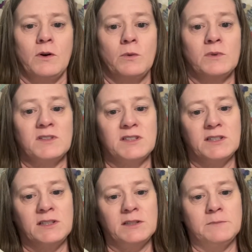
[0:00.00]
We'll see.
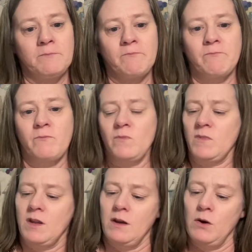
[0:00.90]

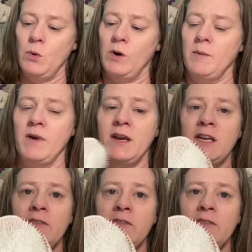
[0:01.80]
Or I might